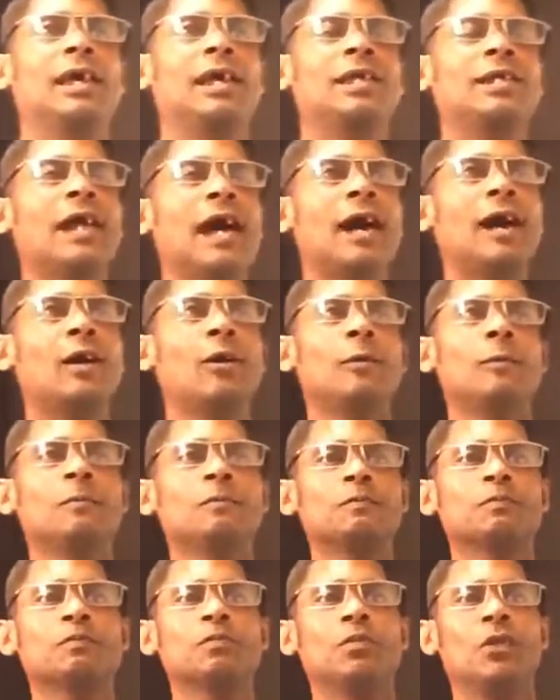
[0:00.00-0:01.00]
Now,
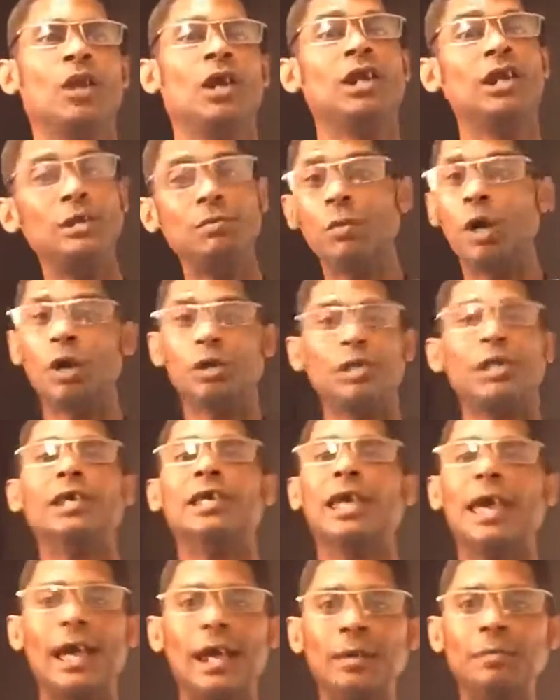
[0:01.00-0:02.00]
Elite Marketing
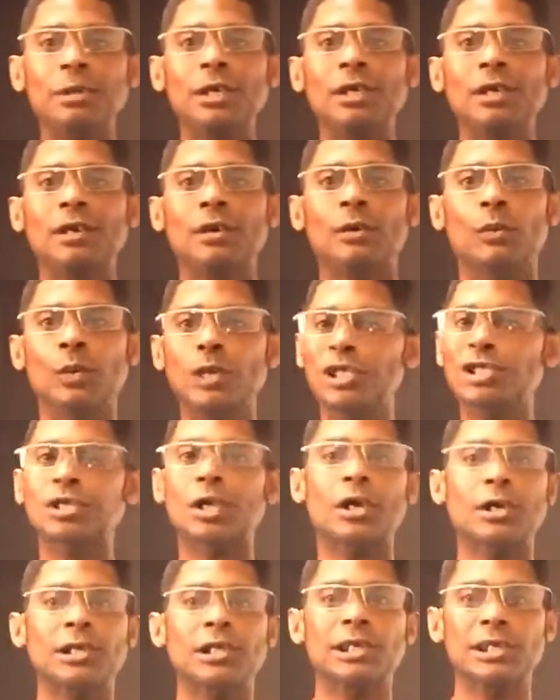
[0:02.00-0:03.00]
Academy, we
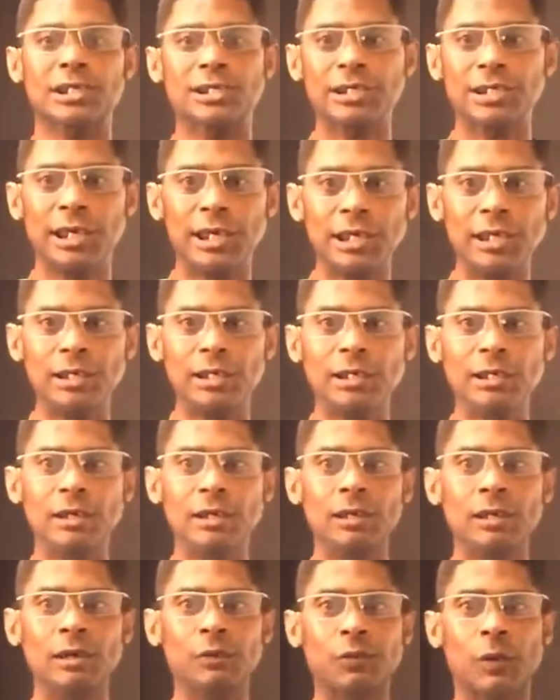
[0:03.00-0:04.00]
started this thing
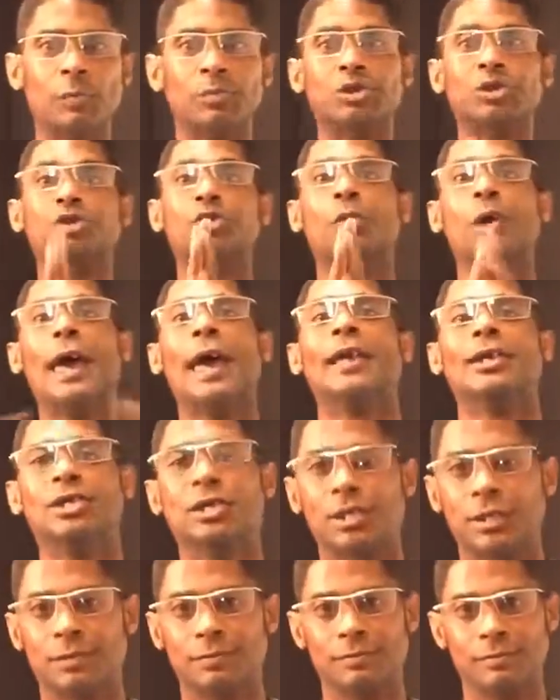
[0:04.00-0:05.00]
from
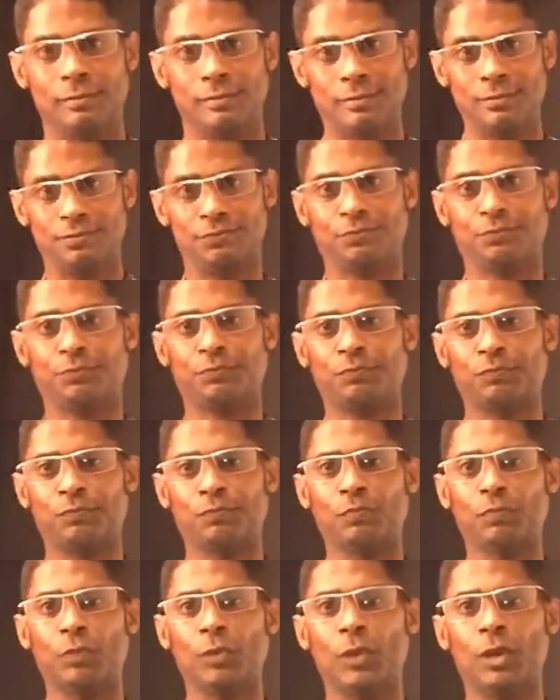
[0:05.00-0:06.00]
scratch.
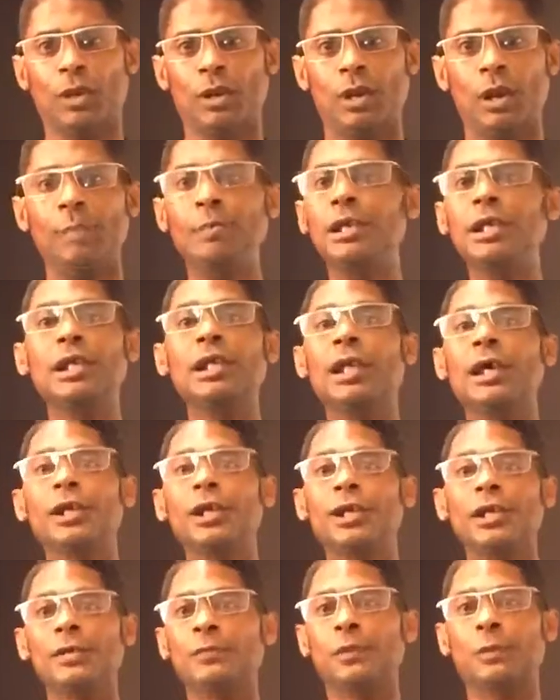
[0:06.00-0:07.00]
I mean,
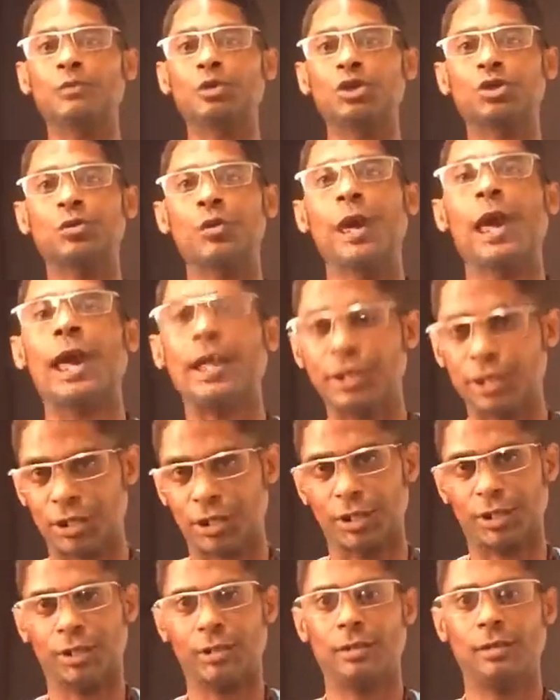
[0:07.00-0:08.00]
literally from
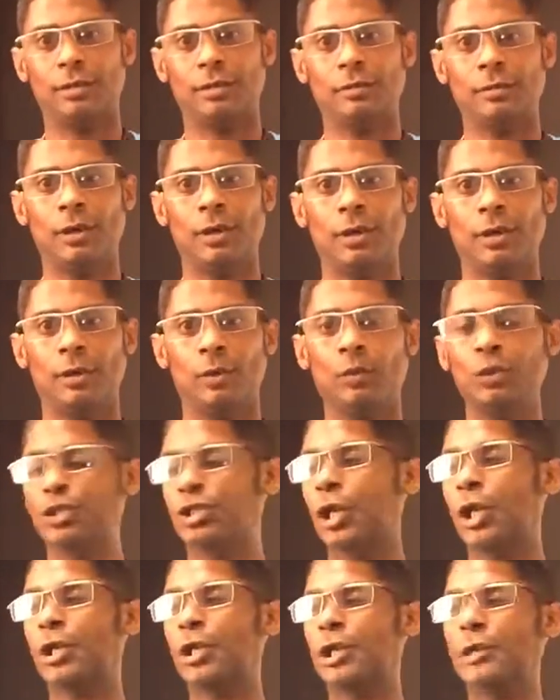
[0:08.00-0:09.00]
scratch. We
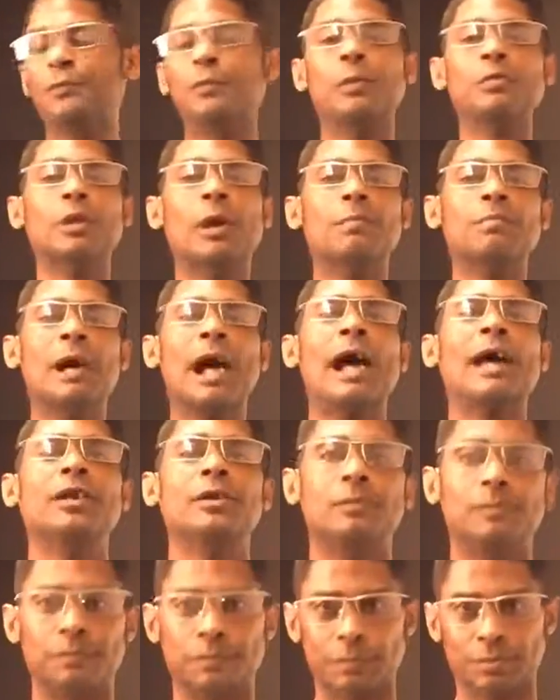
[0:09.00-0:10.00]
started it from the bottom.